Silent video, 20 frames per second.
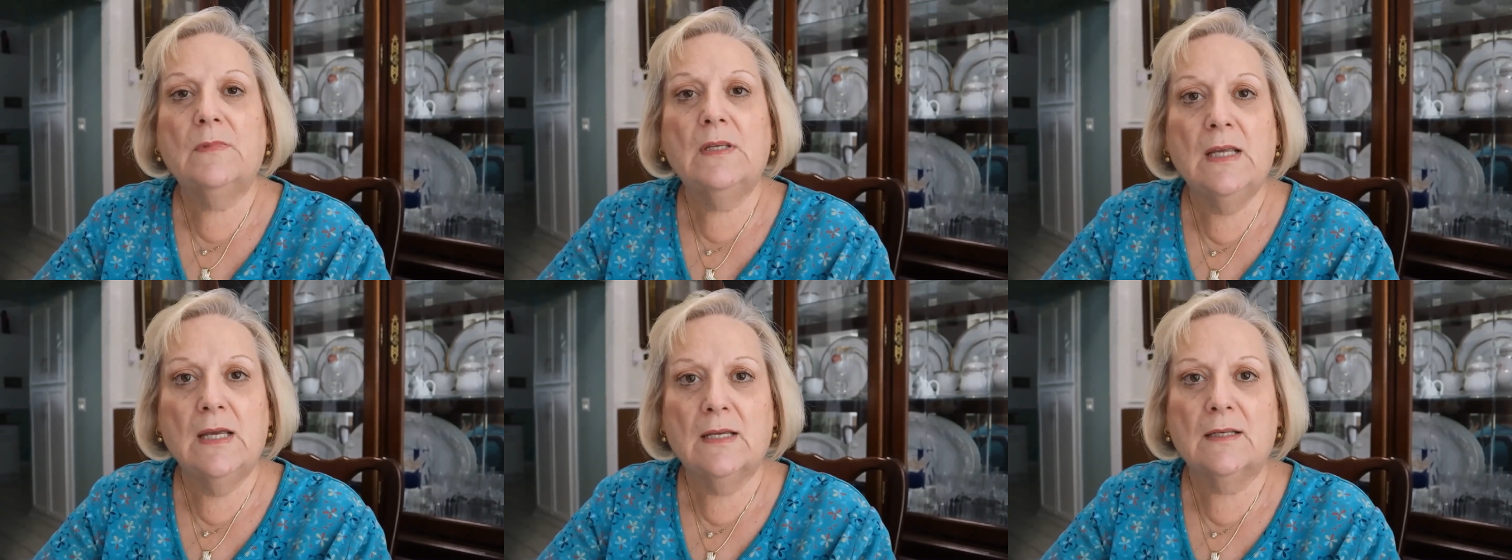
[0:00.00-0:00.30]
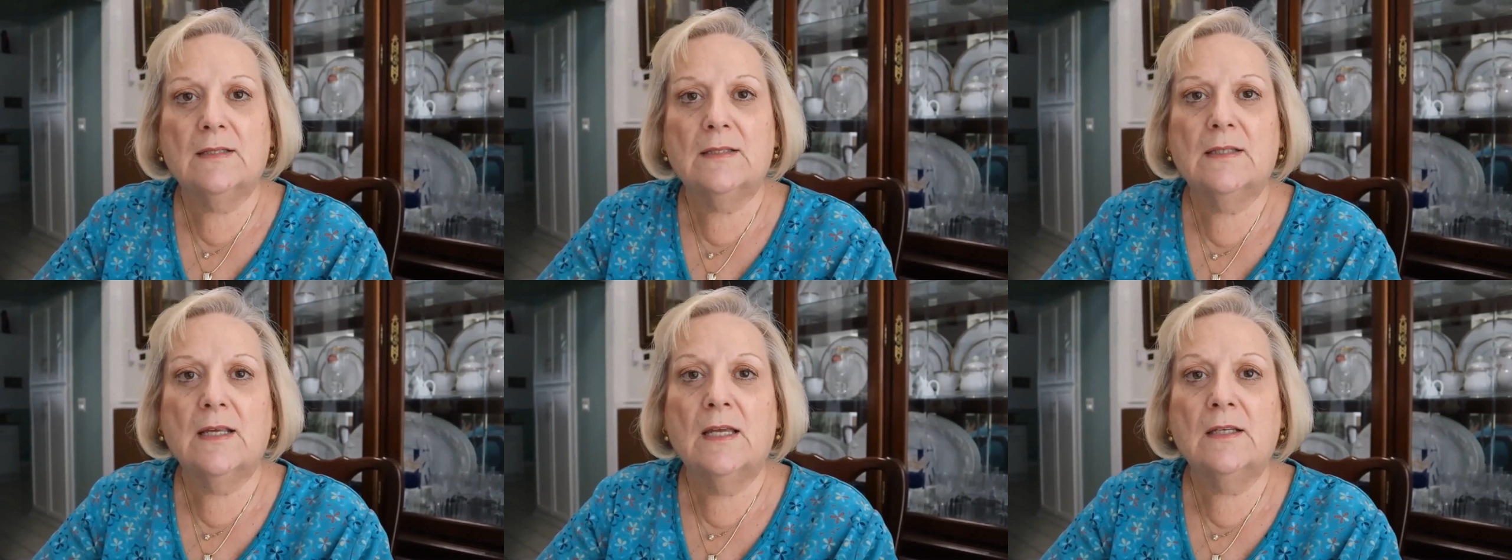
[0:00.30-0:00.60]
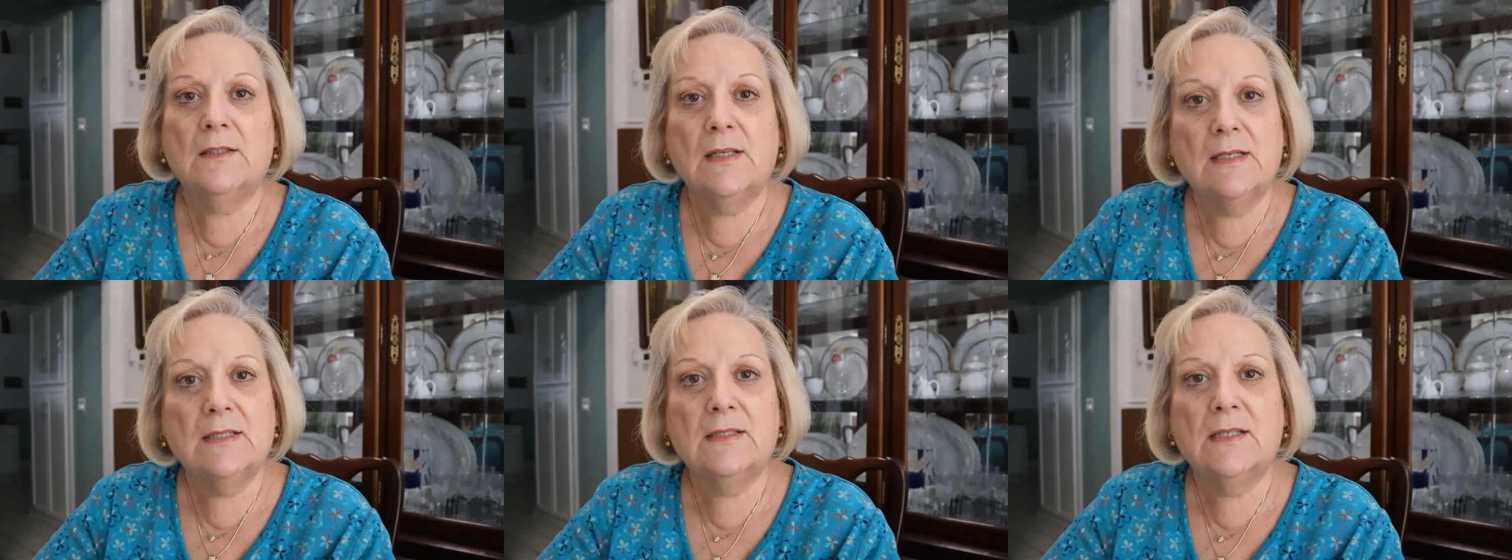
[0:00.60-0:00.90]
yes,
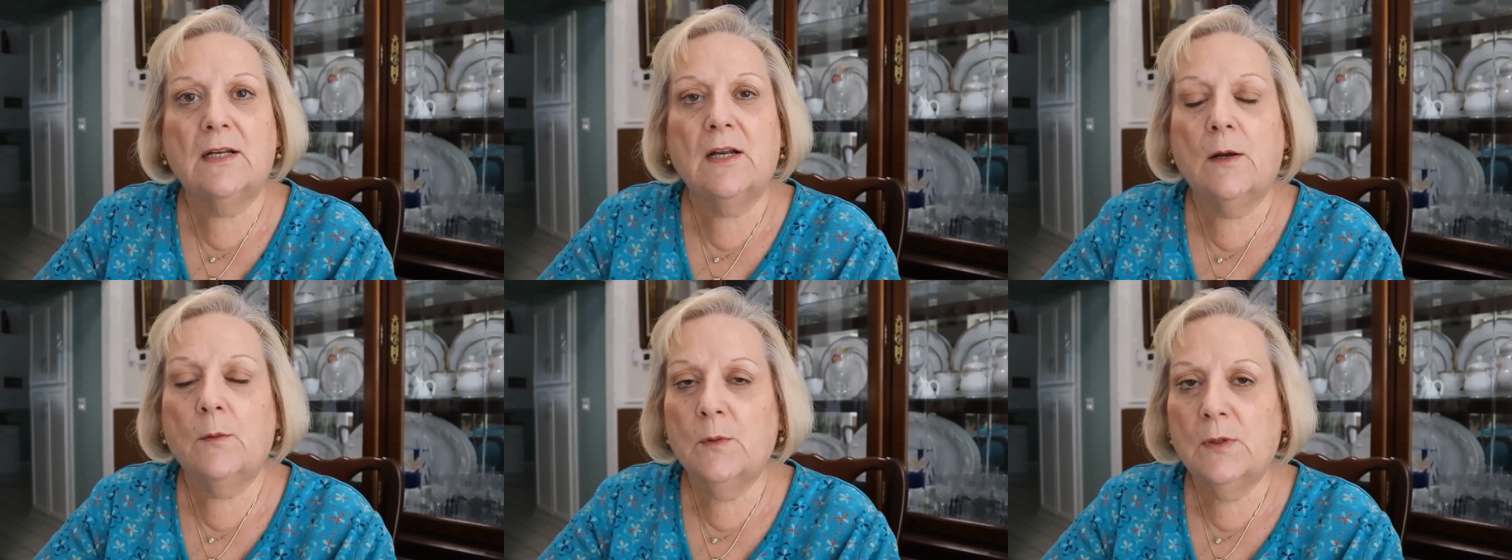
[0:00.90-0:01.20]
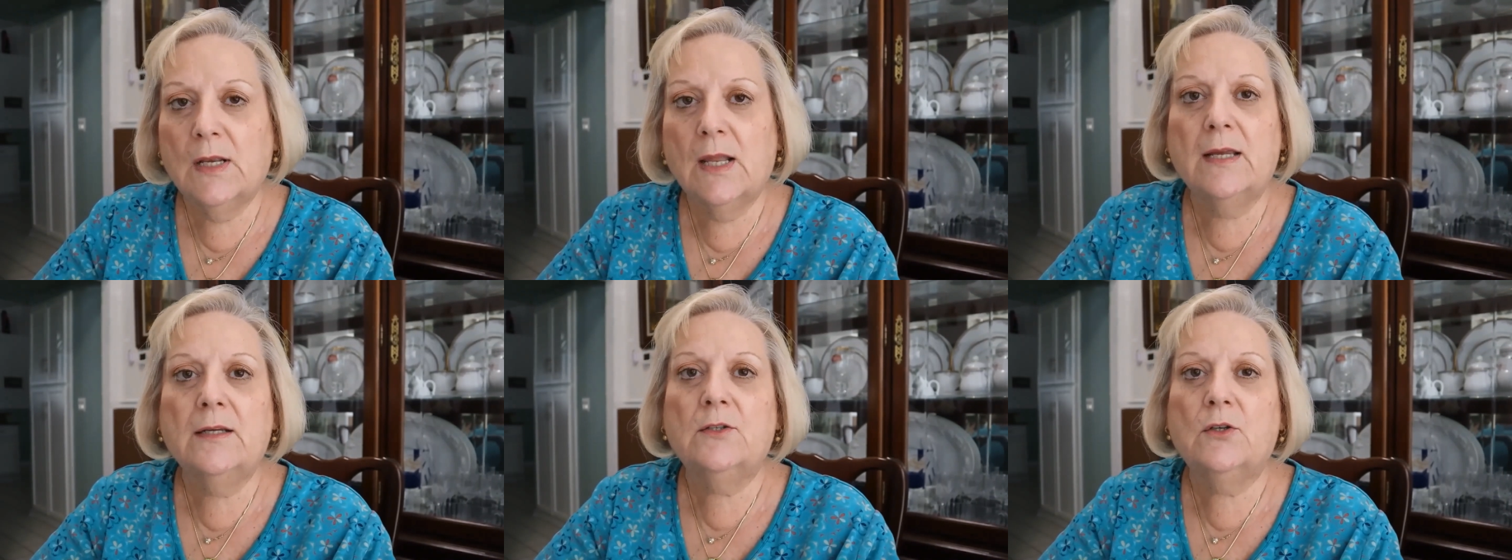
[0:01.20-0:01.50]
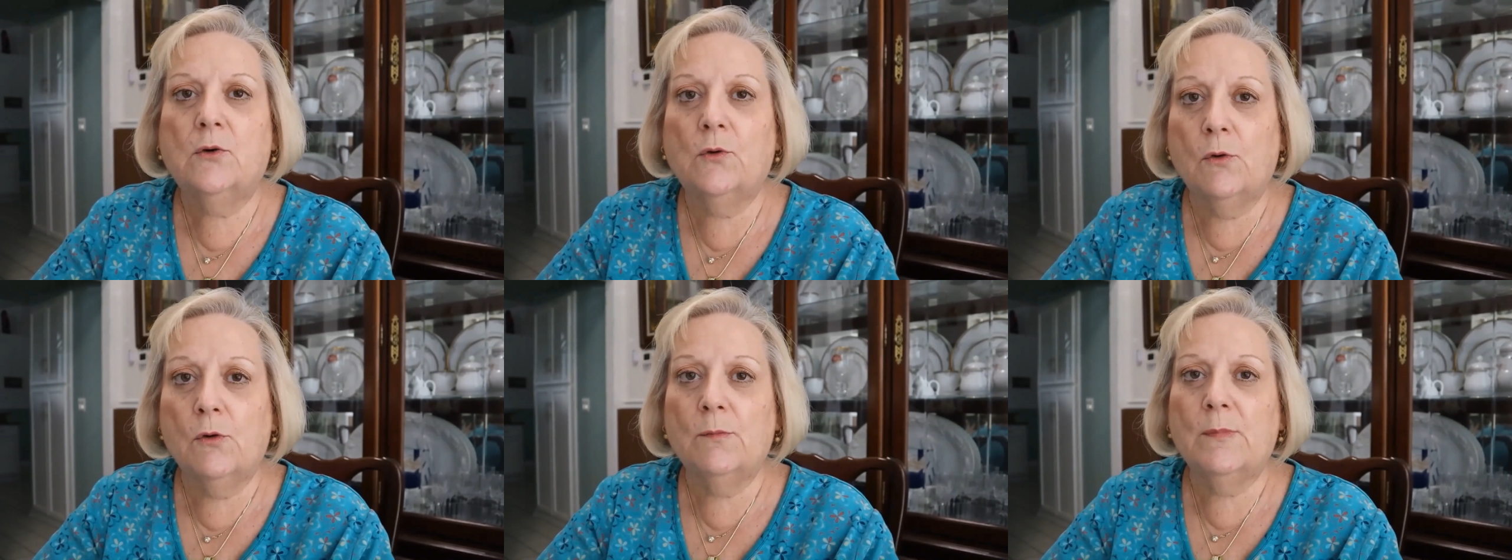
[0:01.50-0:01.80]
as I said, I would like
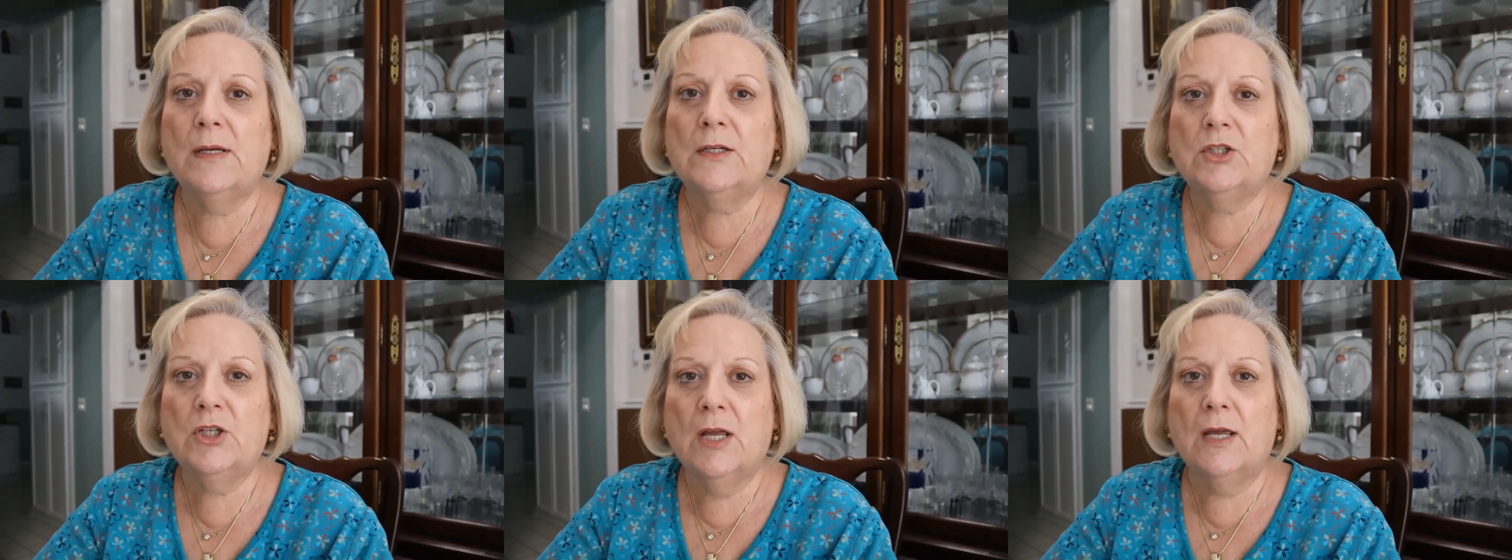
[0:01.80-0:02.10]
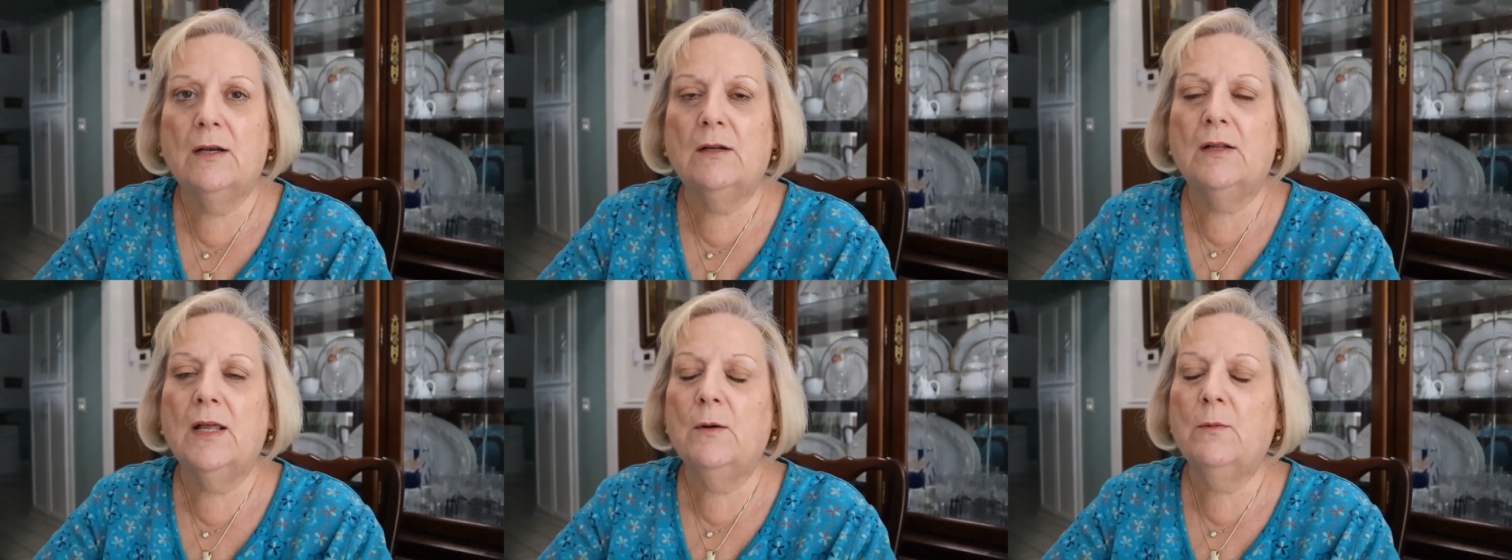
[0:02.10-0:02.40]
to grow my channel.